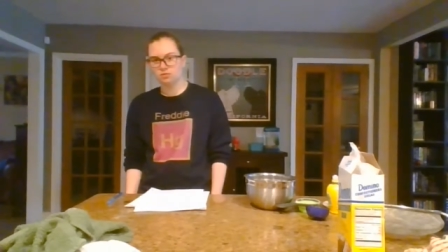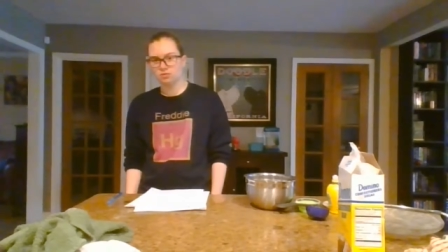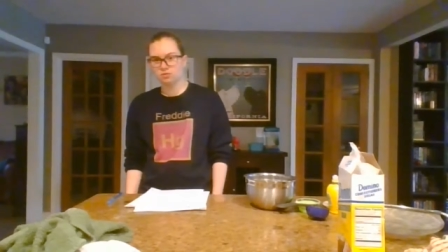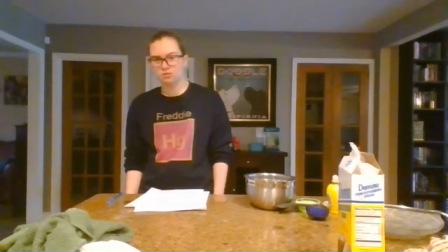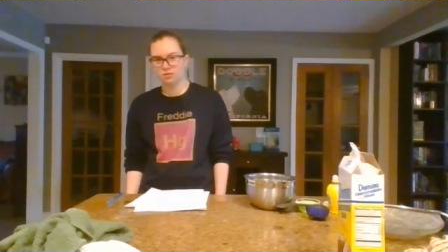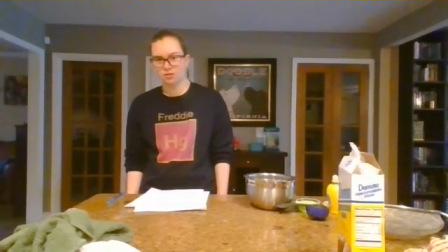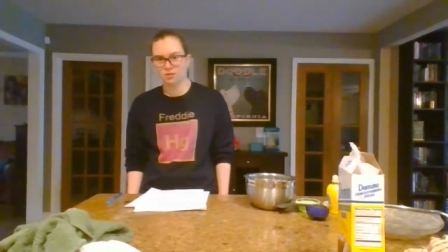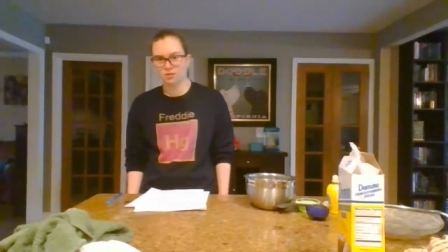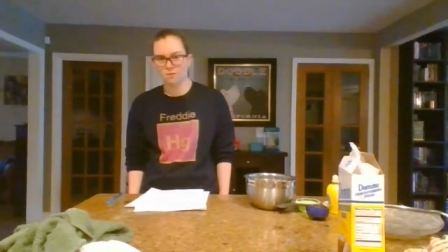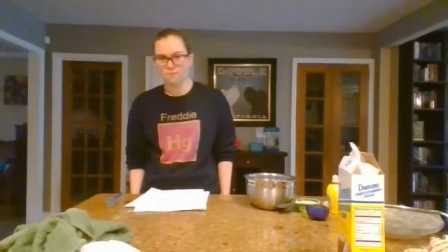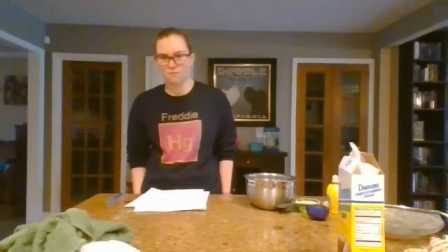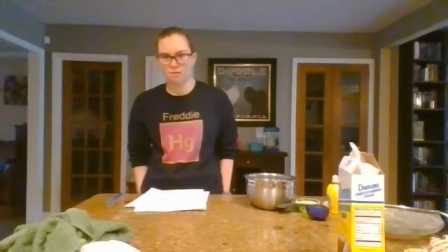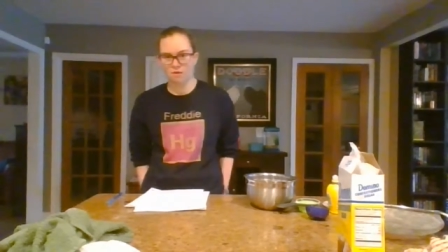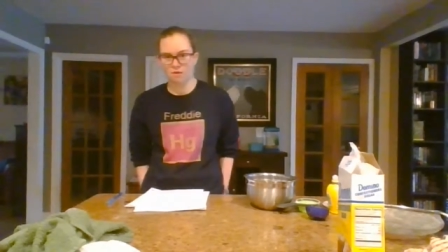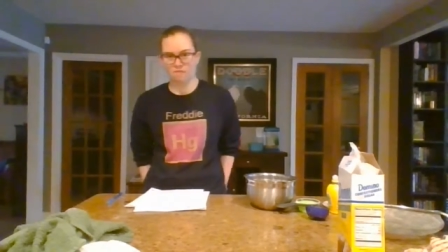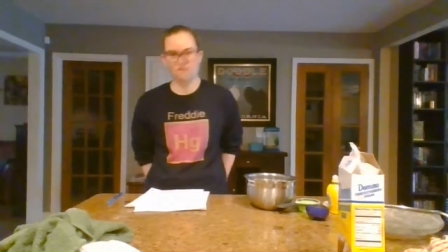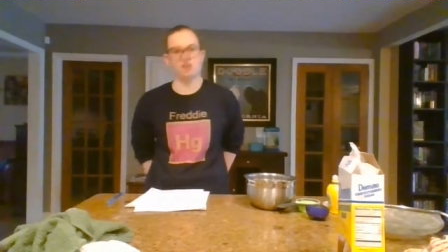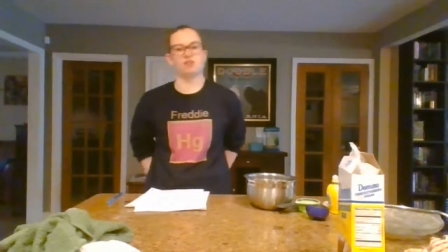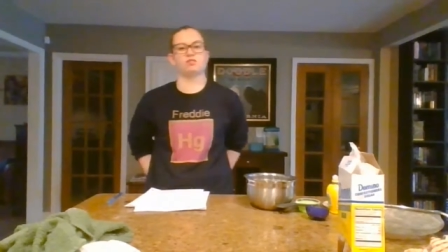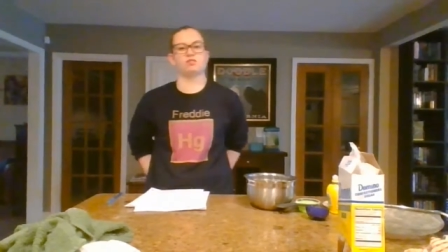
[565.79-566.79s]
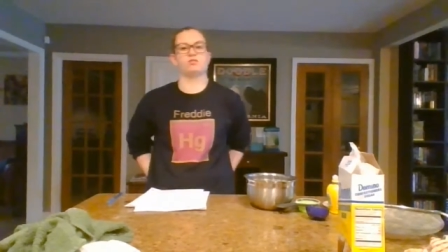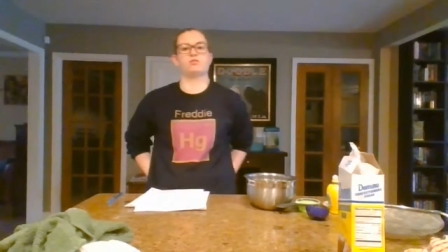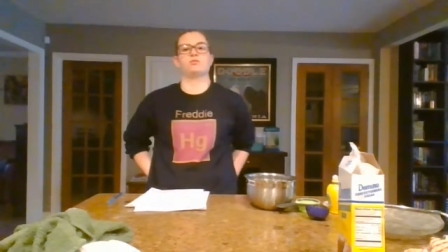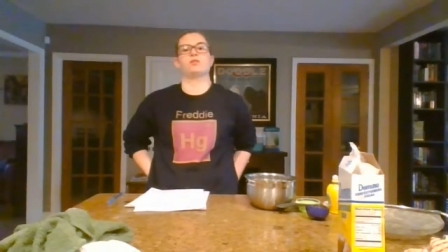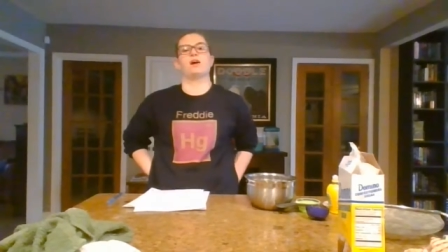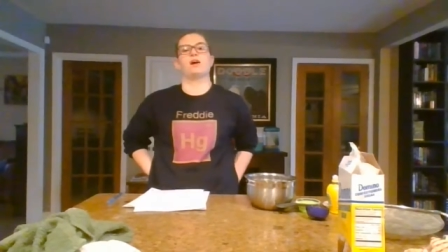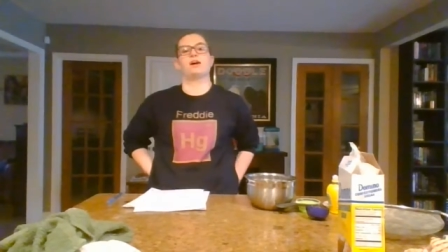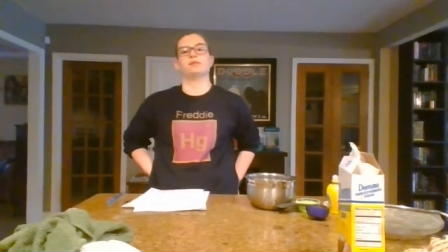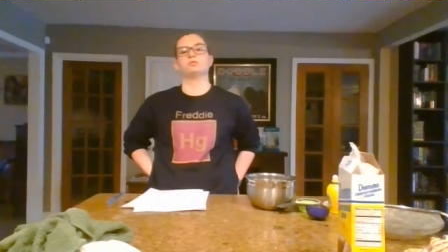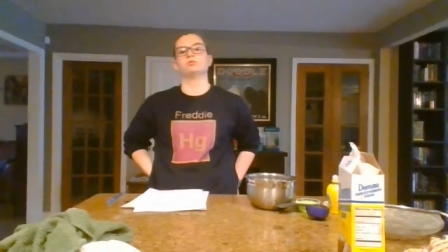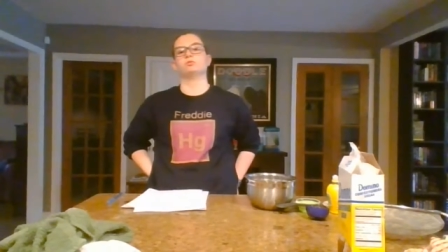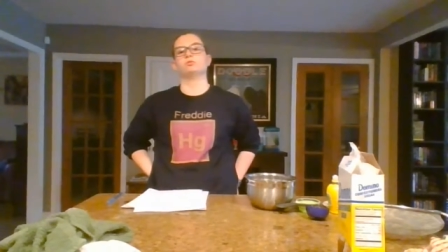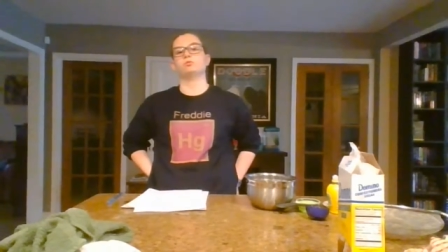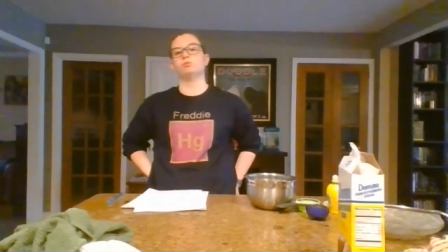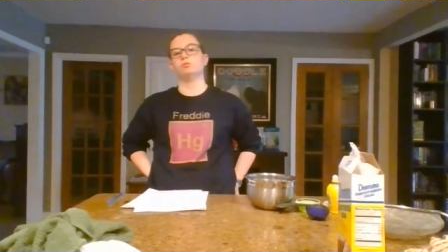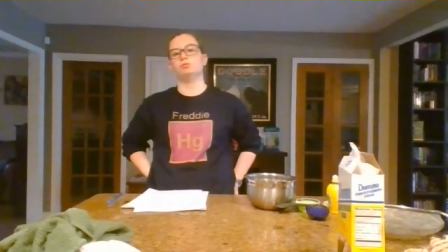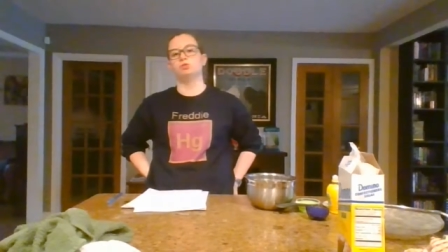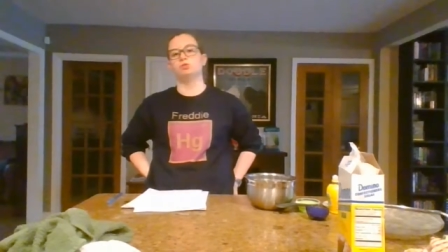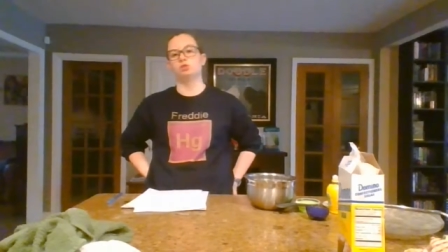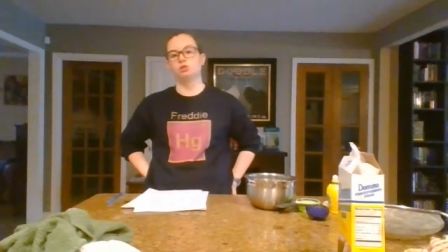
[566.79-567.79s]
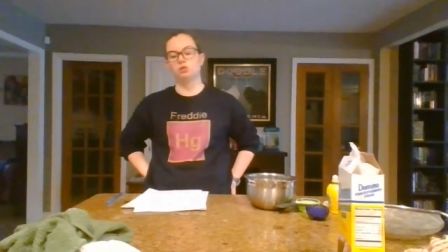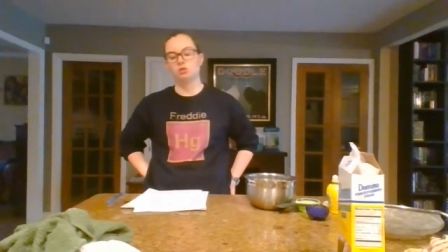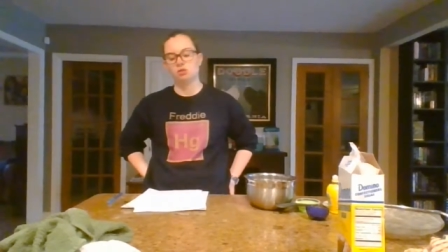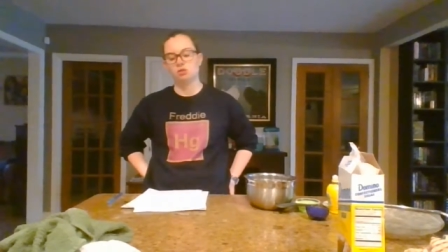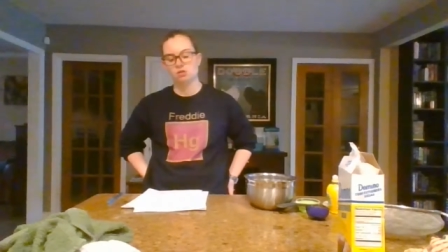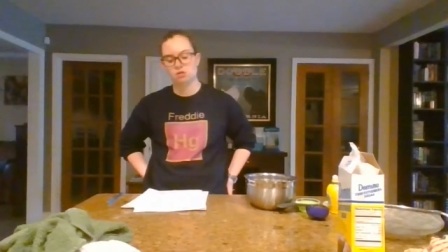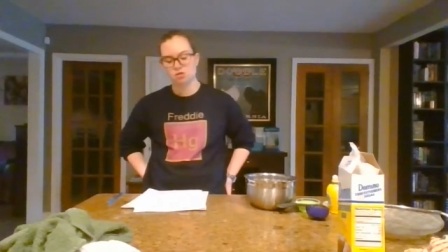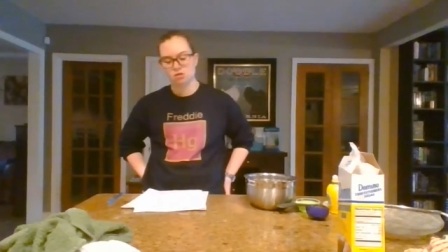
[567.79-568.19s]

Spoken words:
some effects on the agriculture.